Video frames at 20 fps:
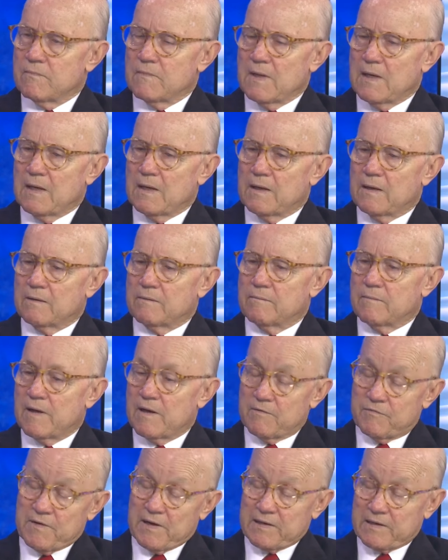And
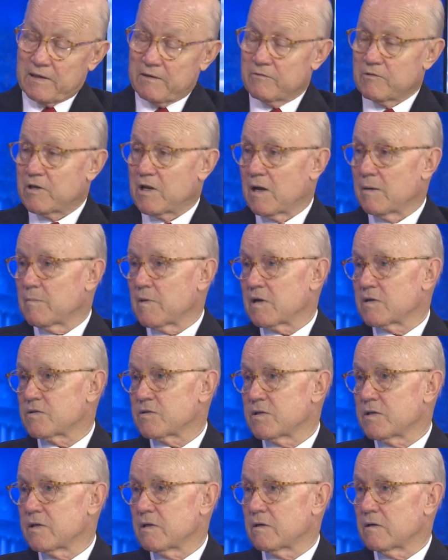matter of fact, every time I
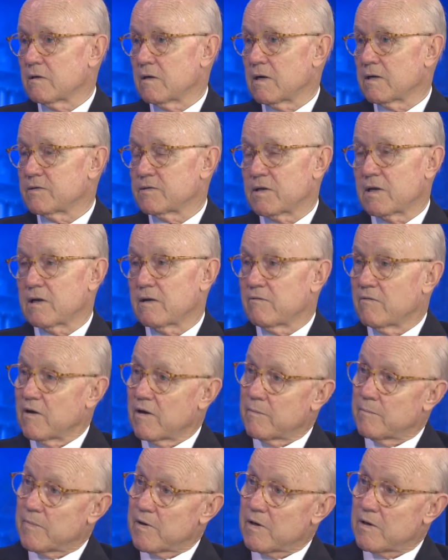see her, I say, "Have I
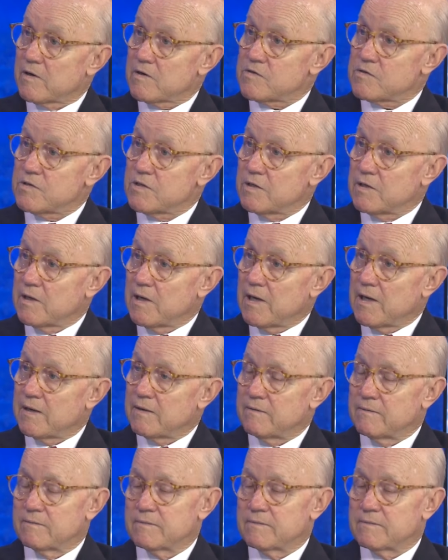embarrassed you yet?"